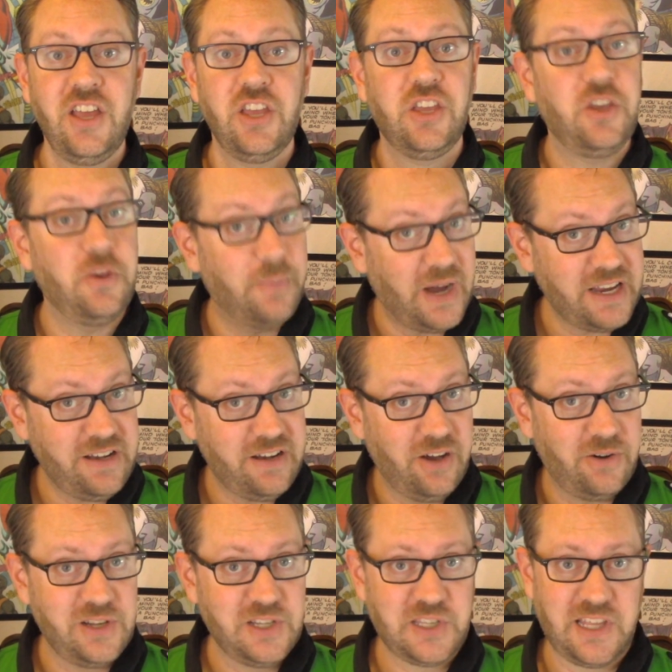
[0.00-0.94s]
You might
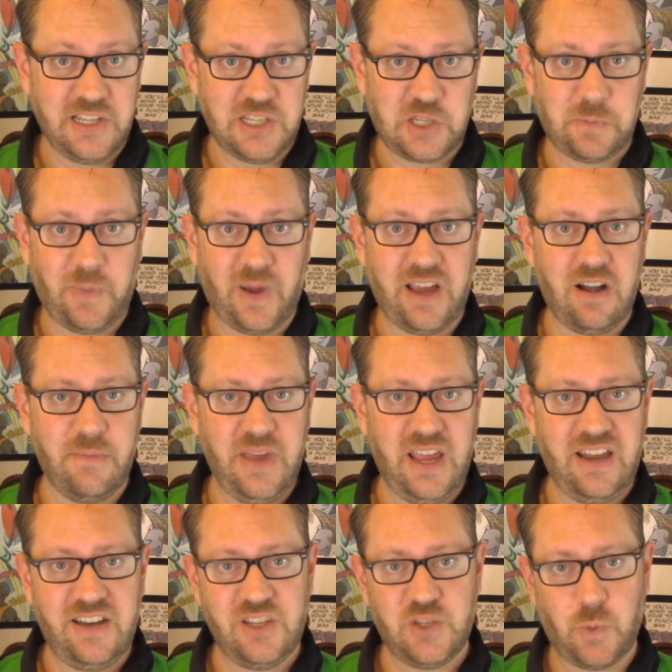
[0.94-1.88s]
notice that
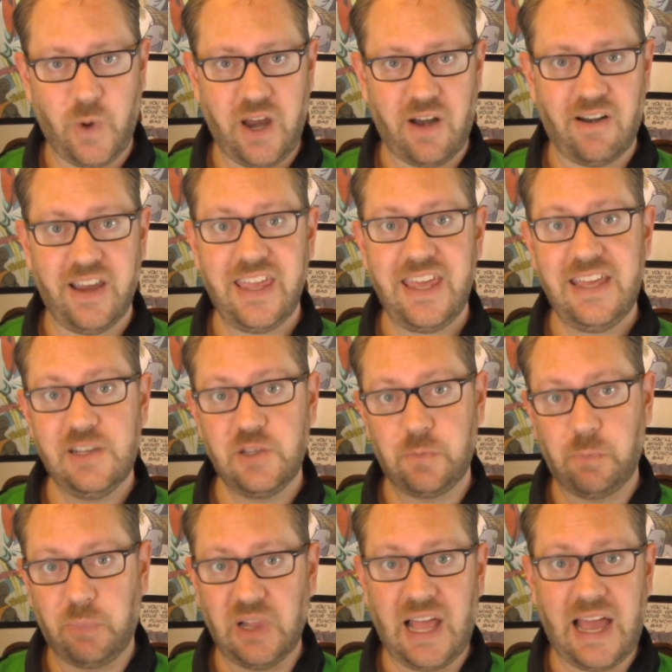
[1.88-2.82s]
Spider-Man is wearing his
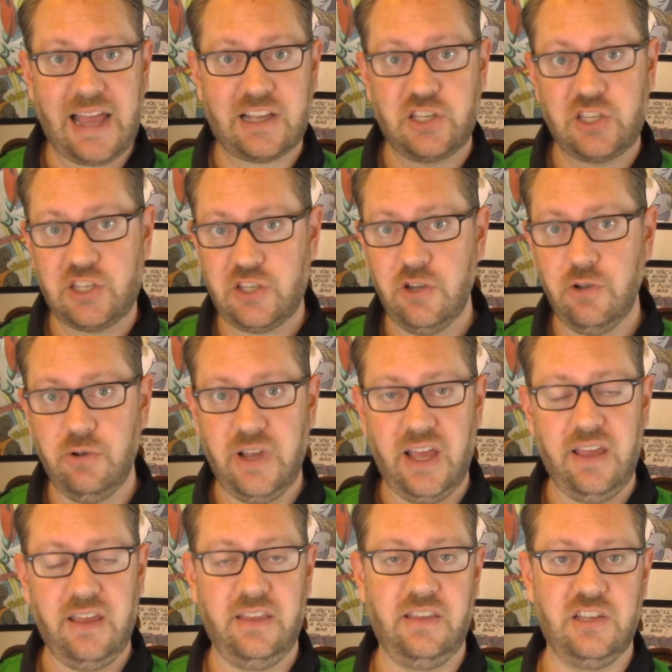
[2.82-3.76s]
black suit
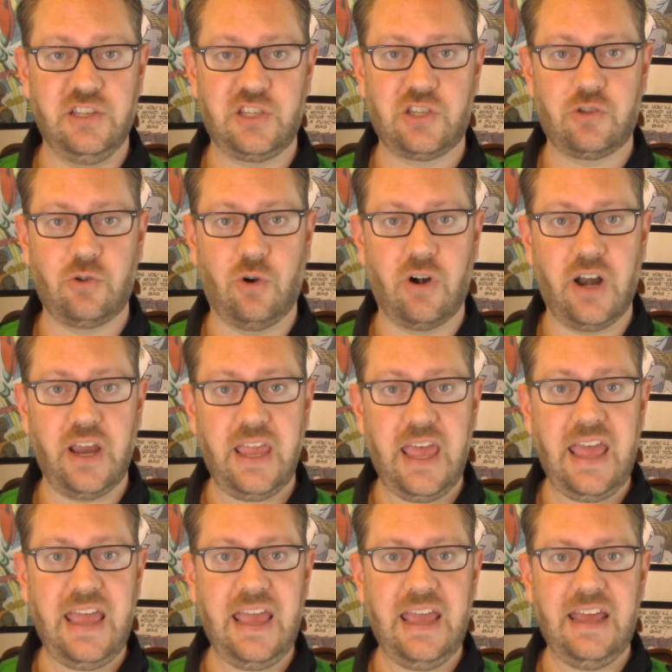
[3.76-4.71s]
in this story,
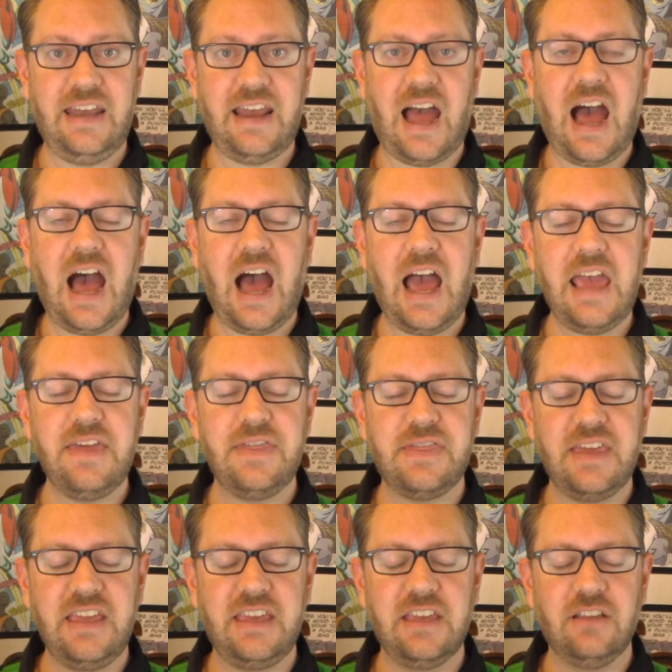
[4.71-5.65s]
and I
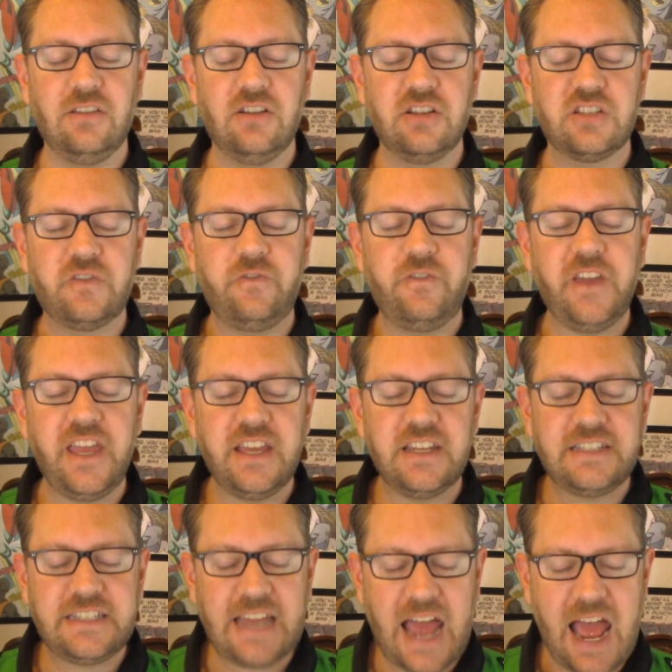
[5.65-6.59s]
think it looks
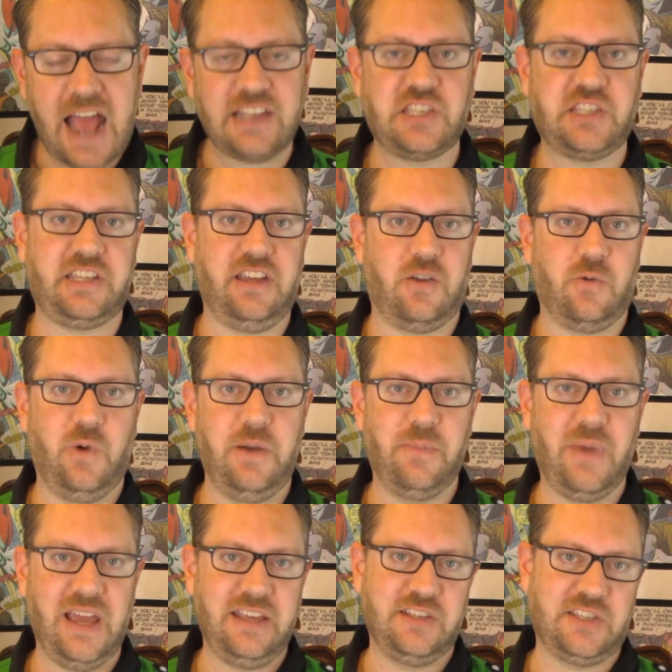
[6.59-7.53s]
fantastic when
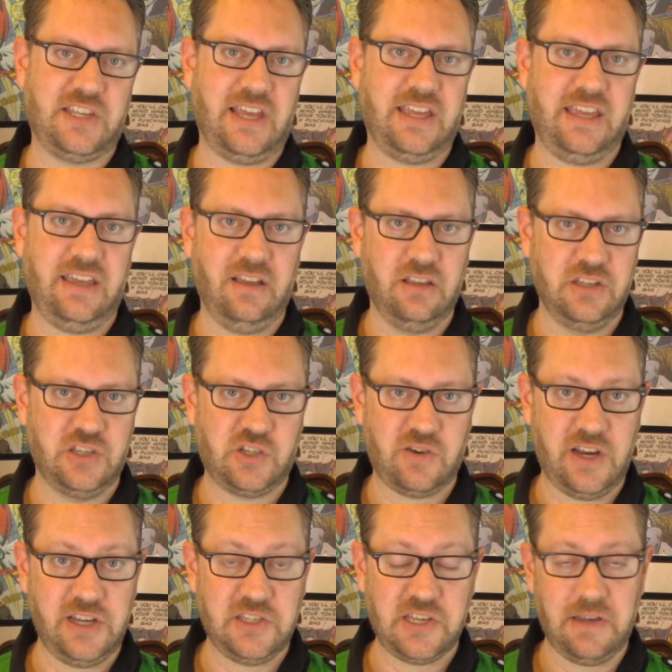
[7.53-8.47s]
Mike Zeck
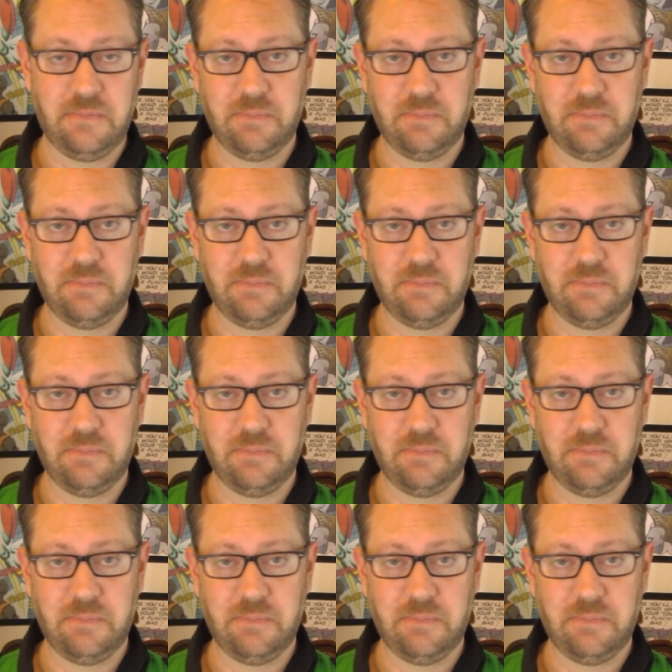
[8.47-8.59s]
illustrates it.